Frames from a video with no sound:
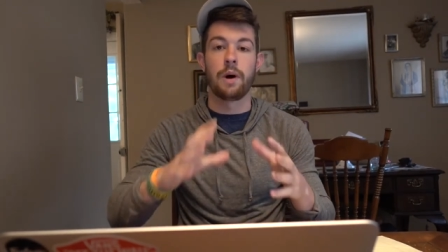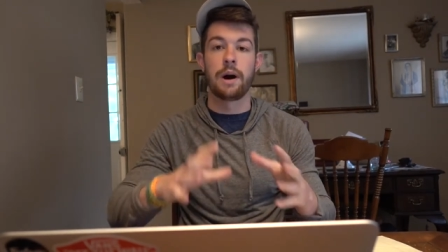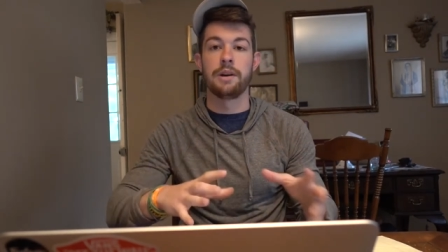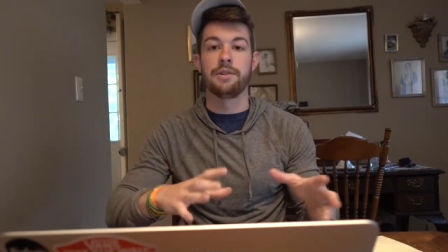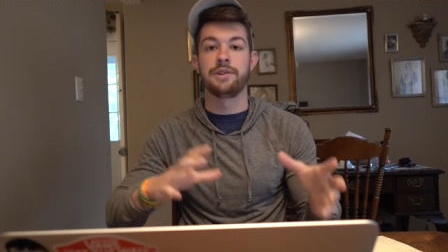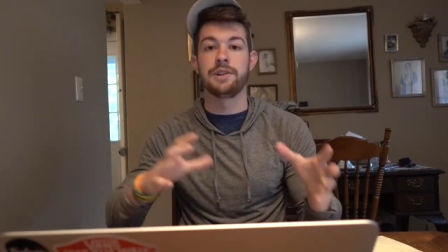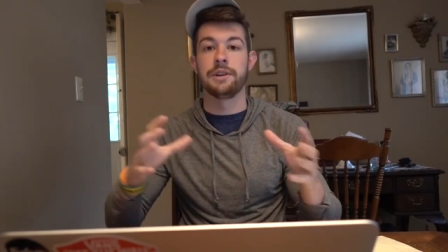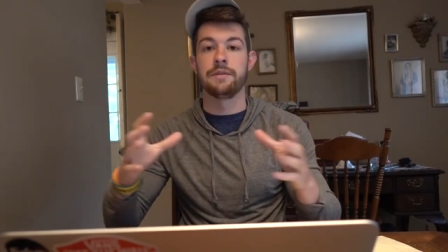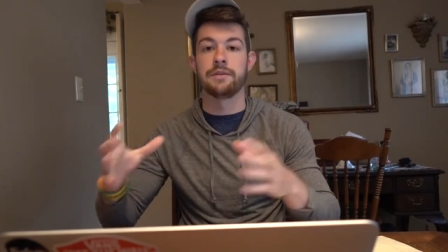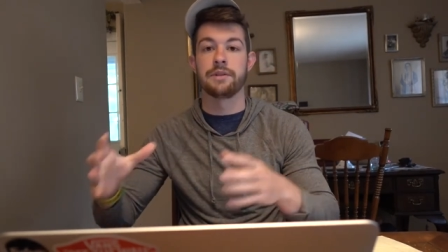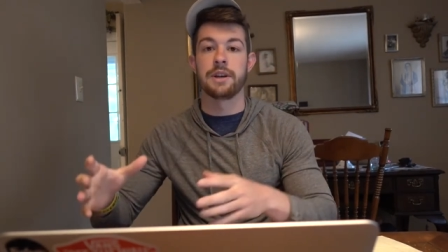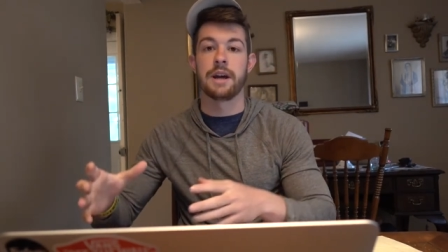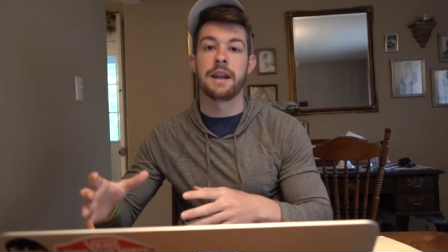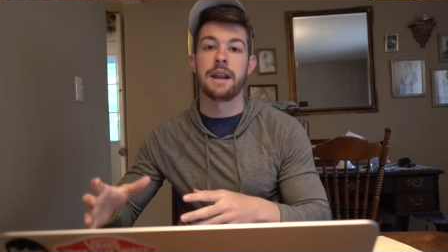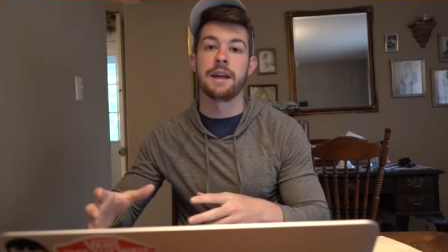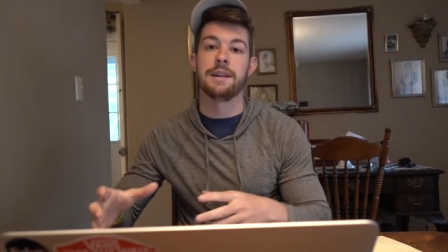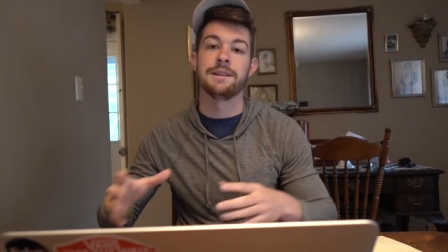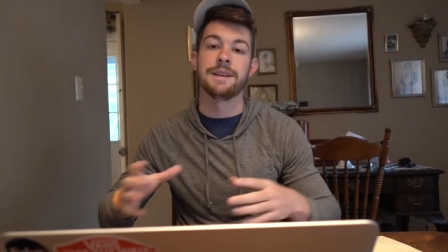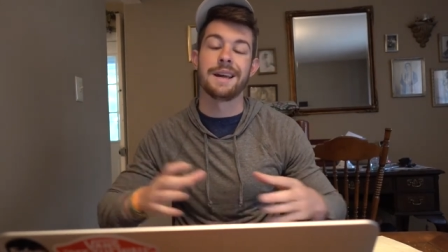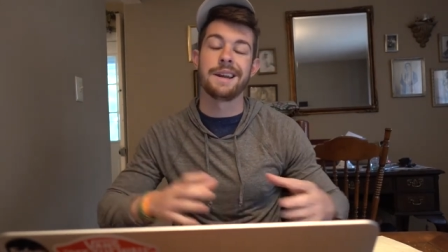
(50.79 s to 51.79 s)
wide receivers,
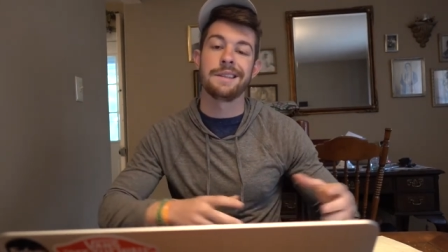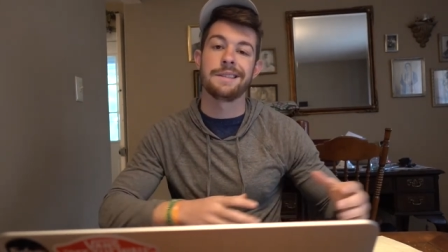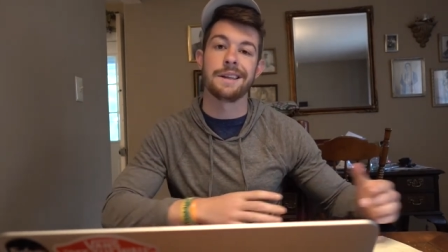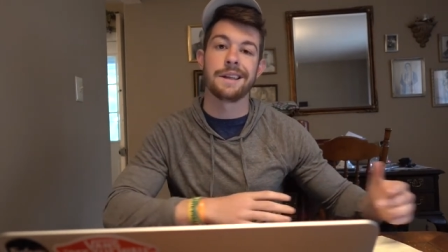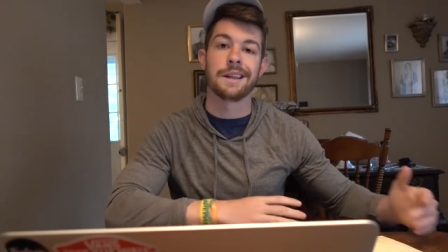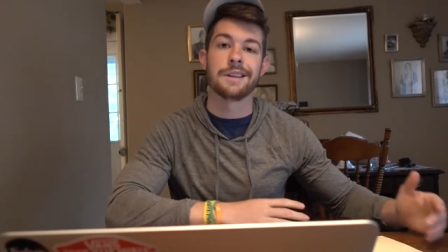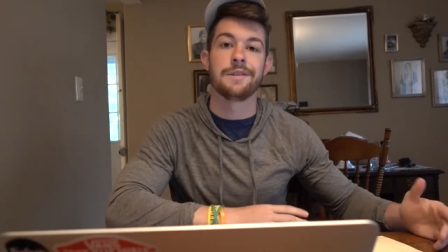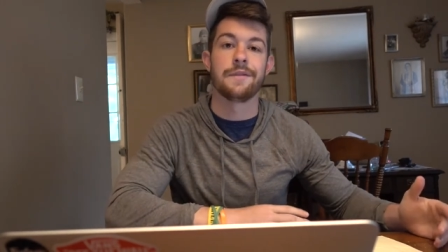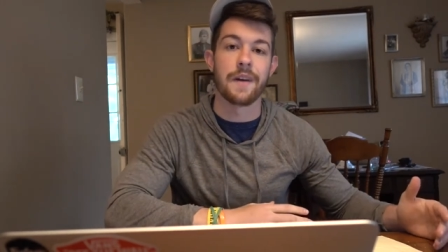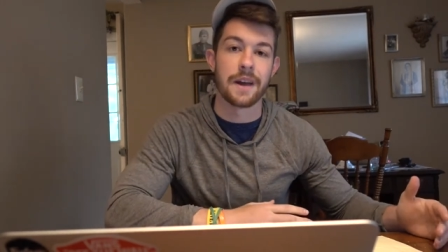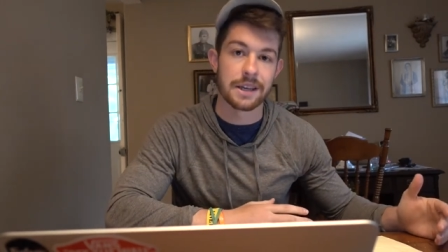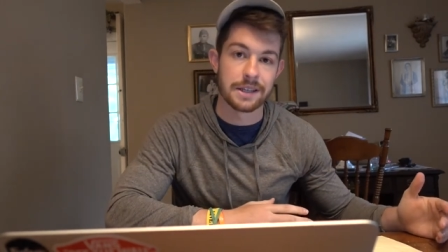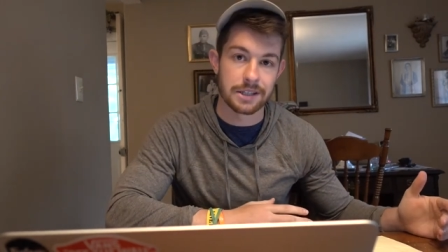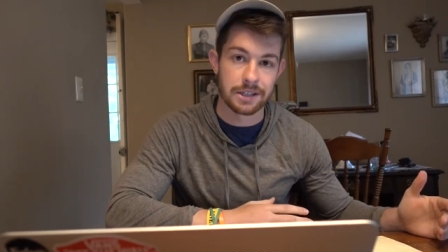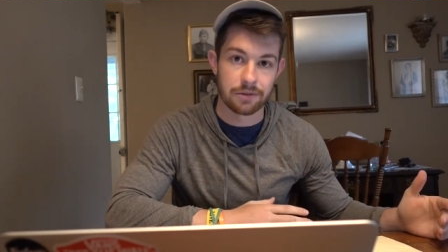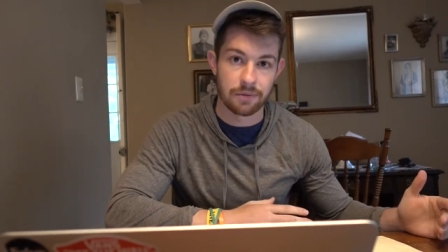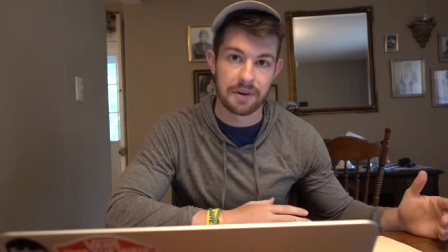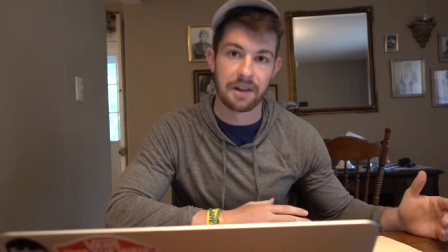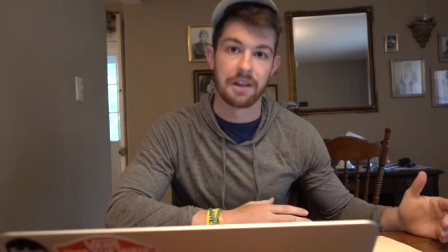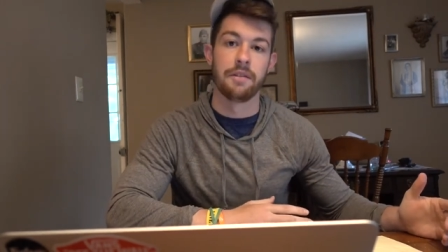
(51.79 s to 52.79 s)
tight ends, anything that's
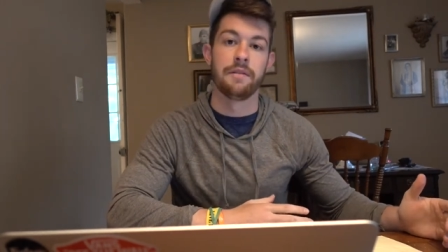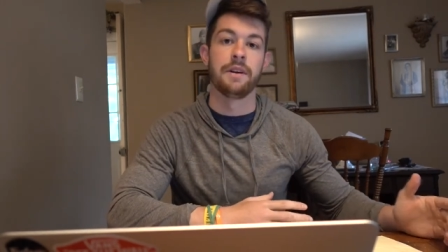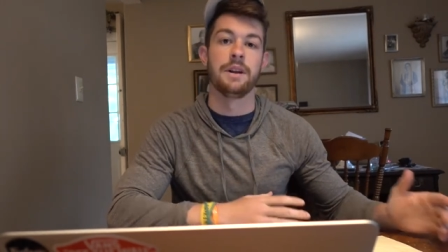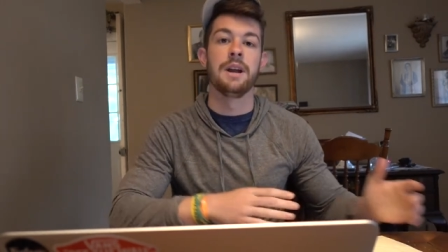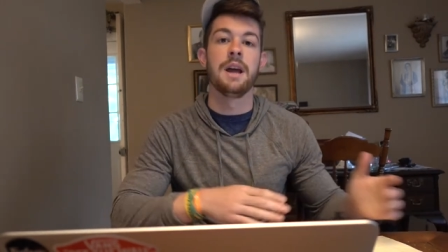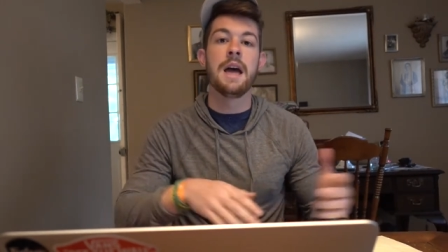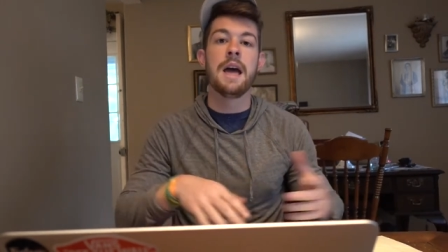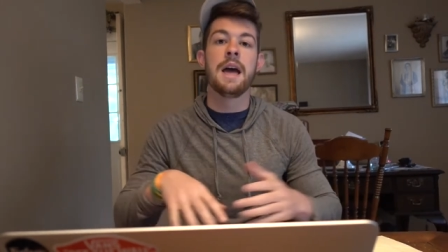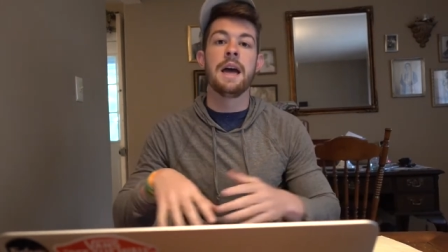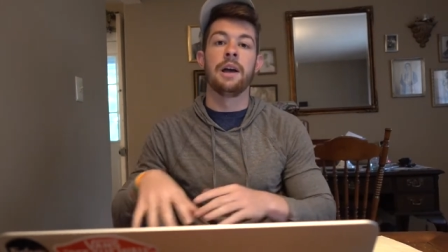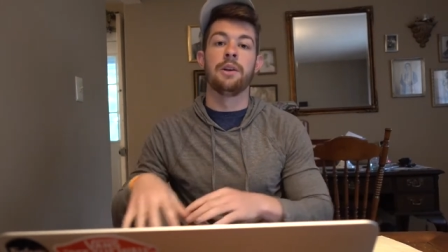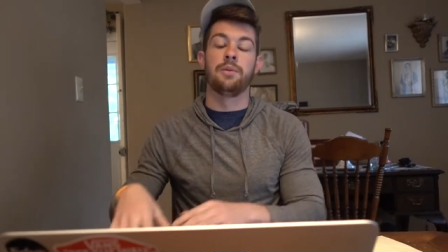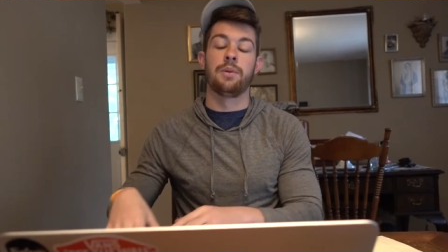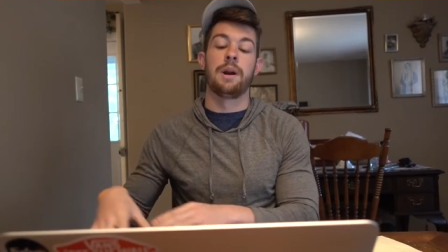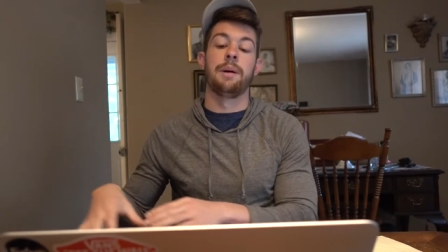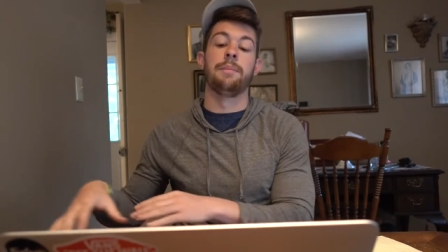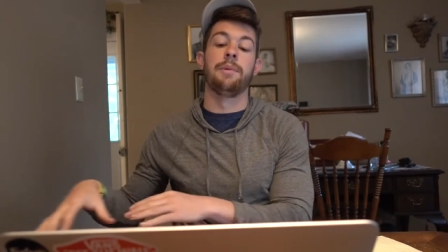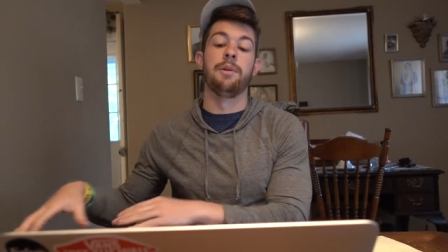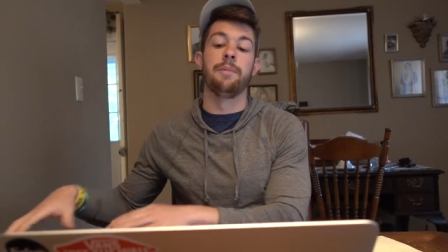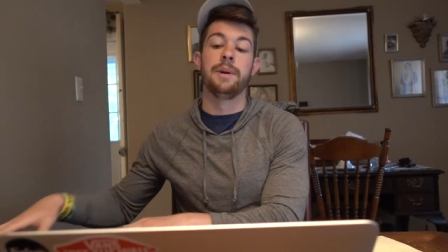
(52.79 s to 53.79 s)
fantasy relevant is
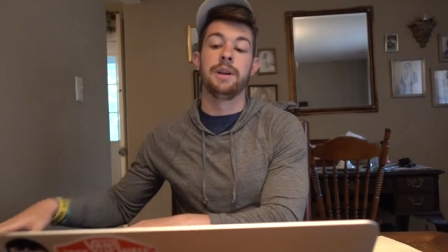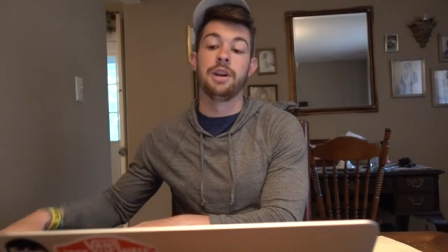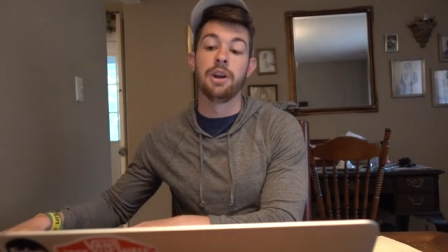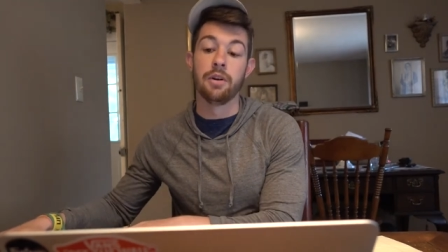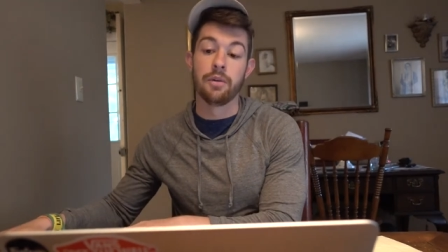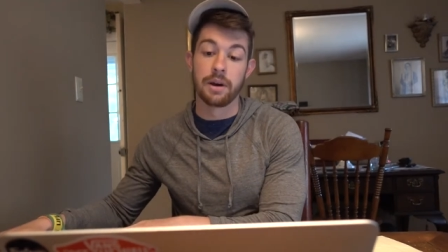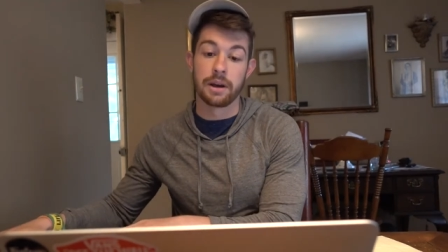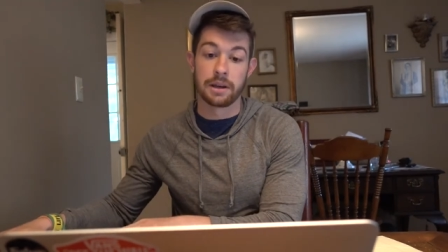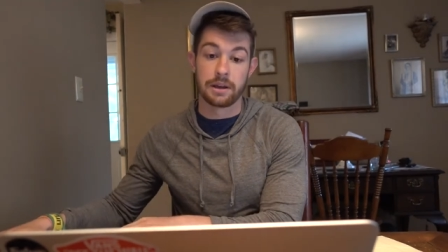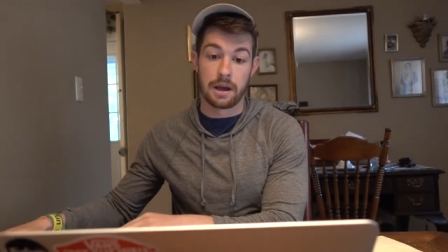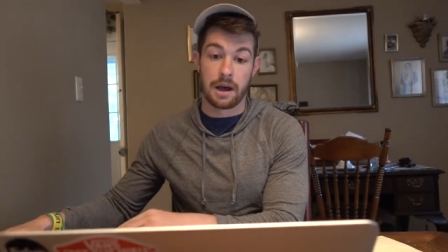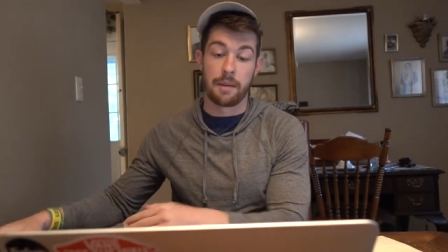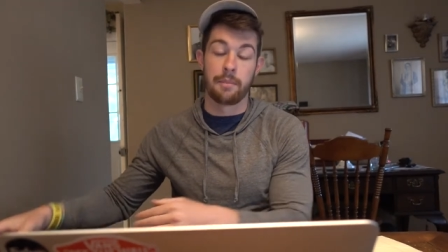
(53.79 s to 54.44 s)
what I'm going to be doing.